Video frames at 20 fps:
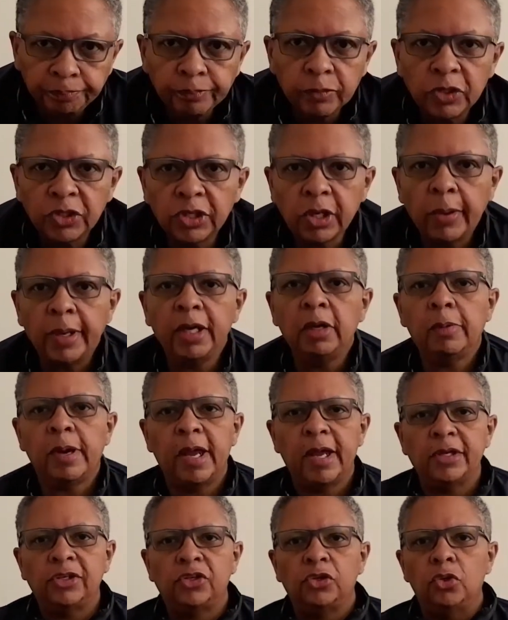So anyway,
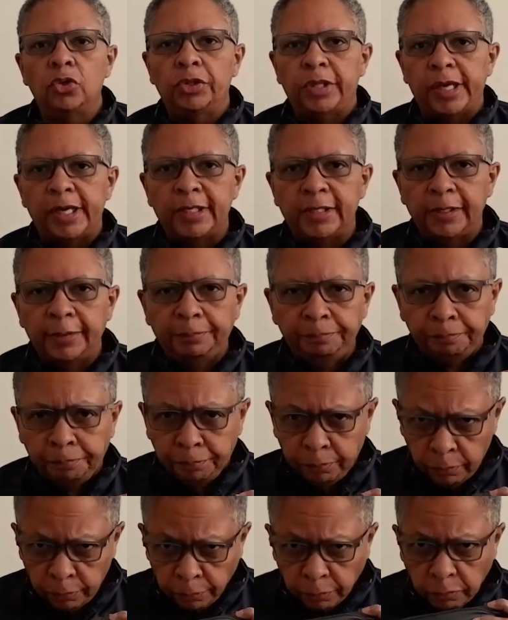I saw this
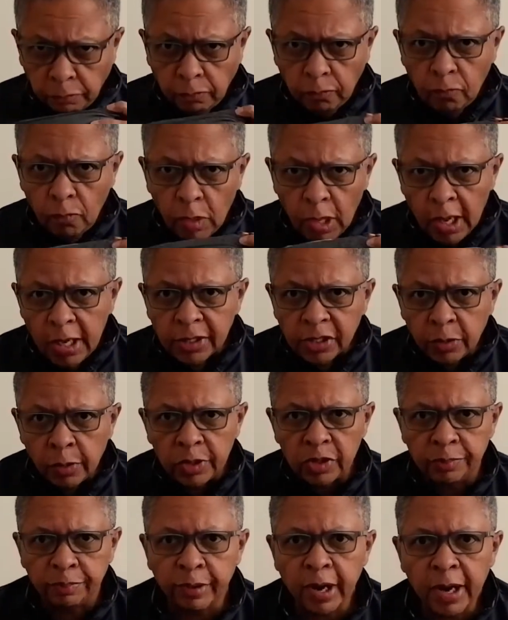as I
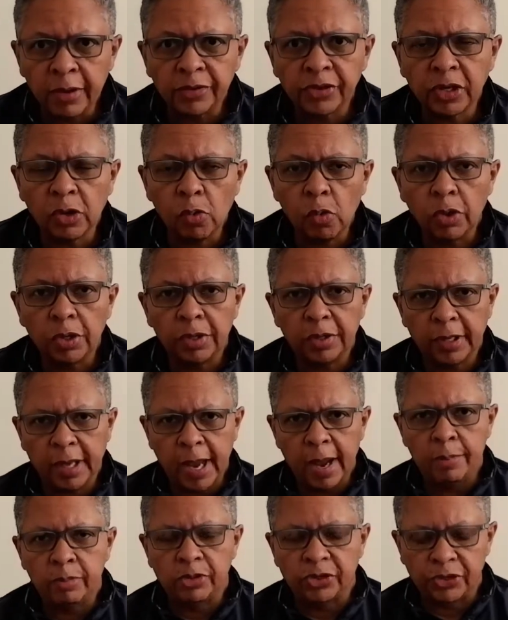was browsing one of the
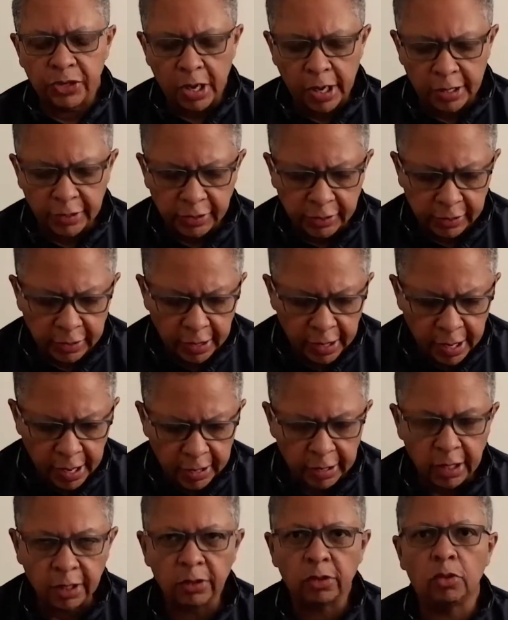camera sites,
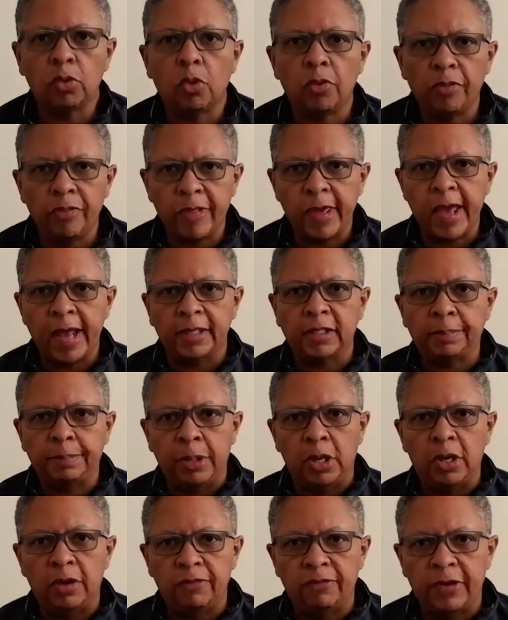and I thought that's
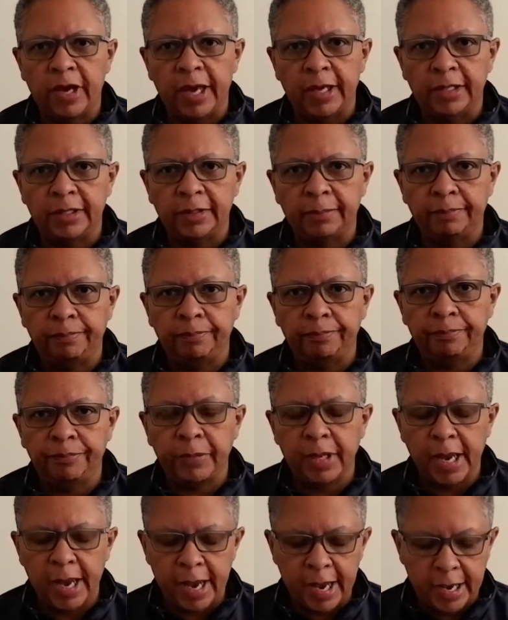perfect.
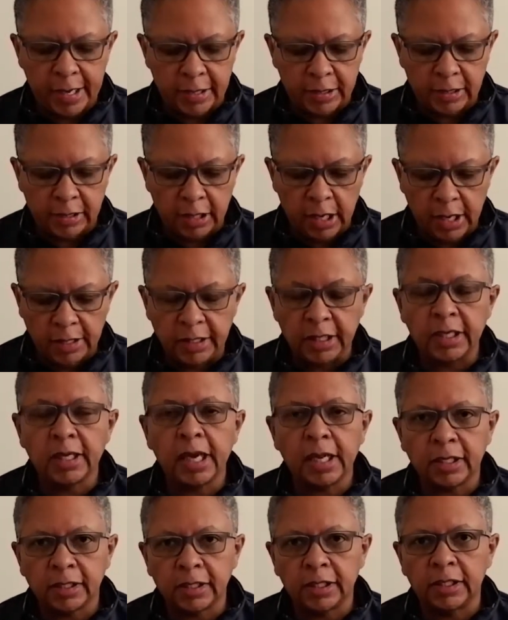And I did
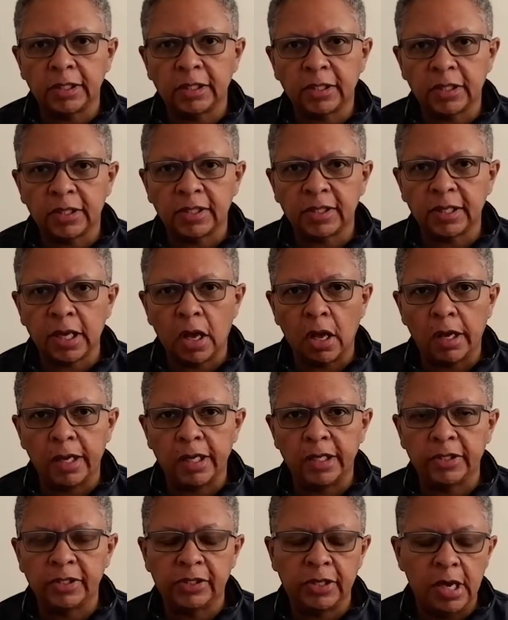get a sense of the
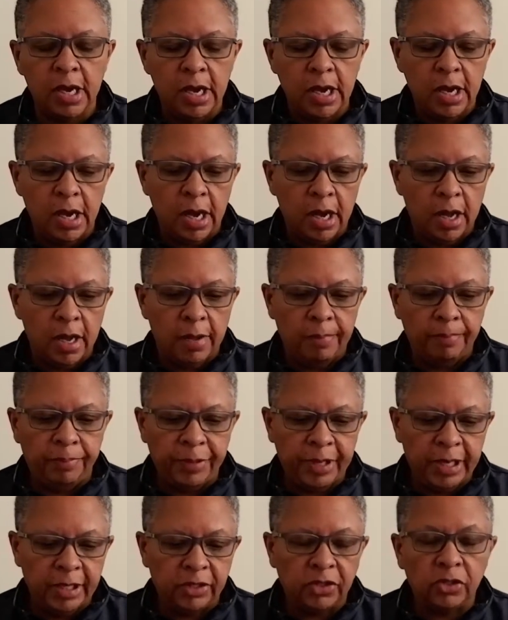size.
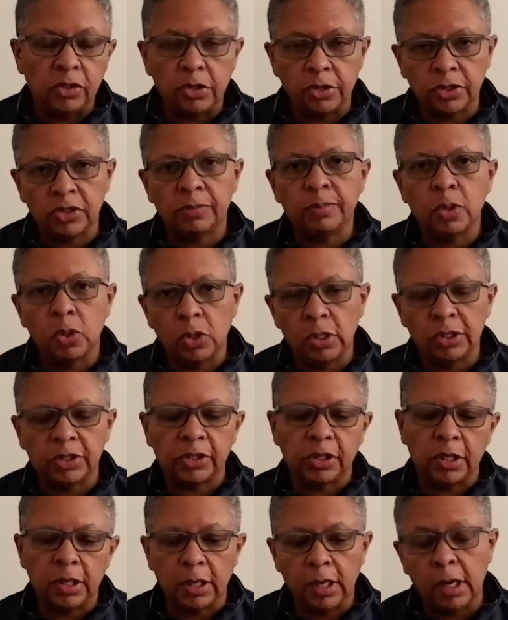It's not a small, it's
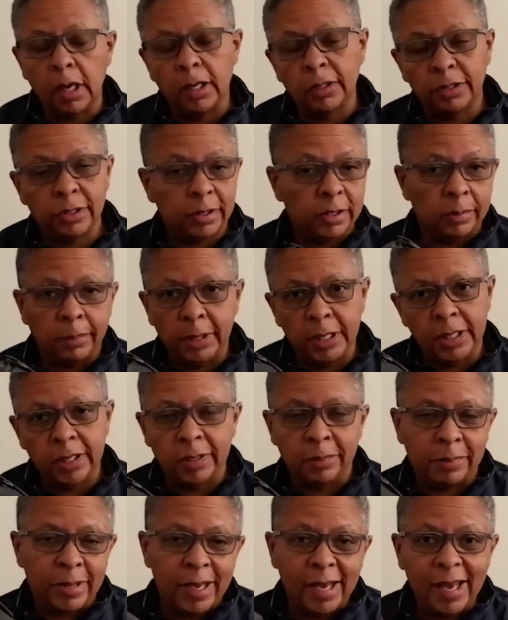not a large, it's a
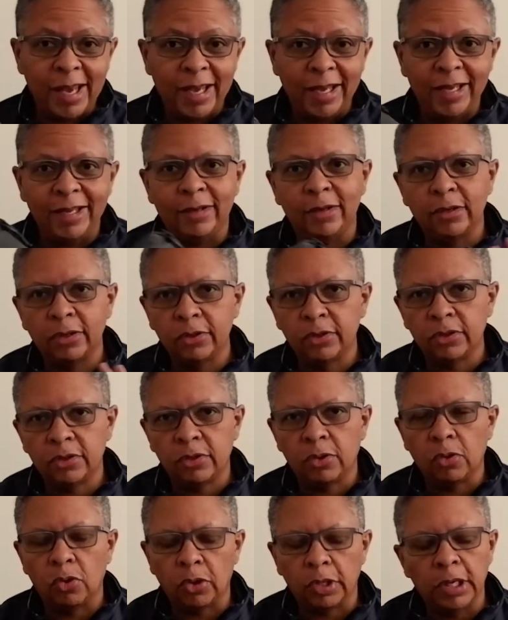medium. Hey, who'd have
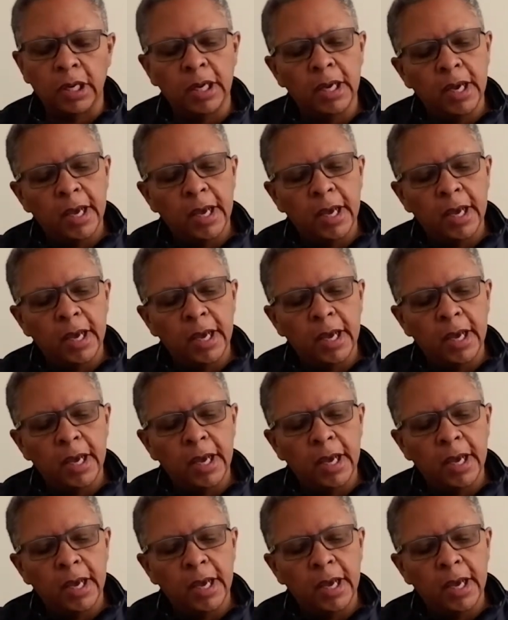thought?